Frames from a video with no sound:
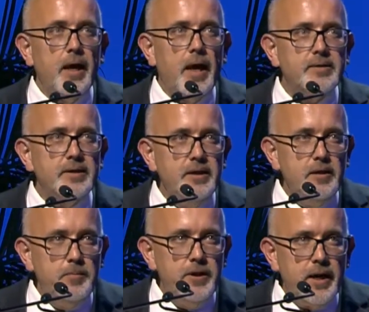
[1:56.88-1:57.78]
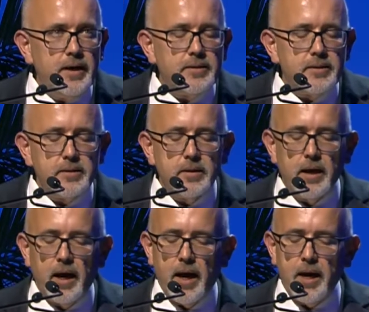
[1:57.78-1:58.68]
as EDPS,
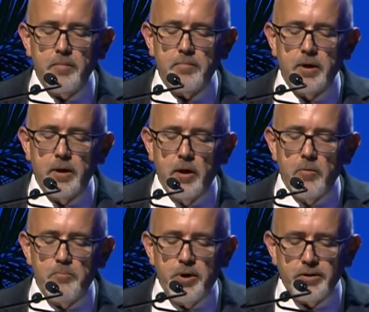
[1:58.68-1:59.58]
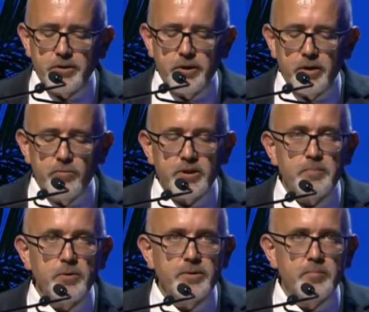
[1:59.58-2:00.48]
I'm personally
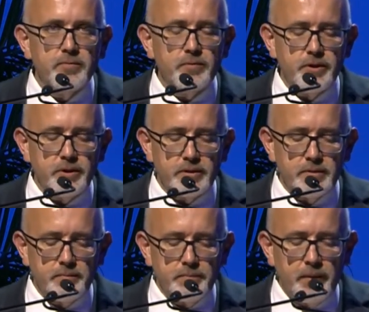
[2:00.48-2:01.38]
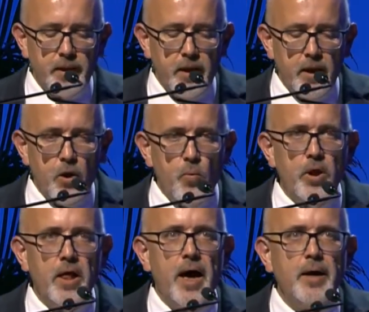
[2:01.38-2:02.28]
responsible for this.
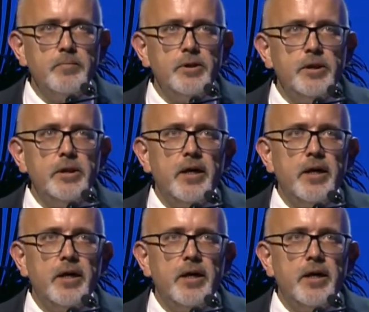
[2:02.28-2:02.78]
Well, I'm the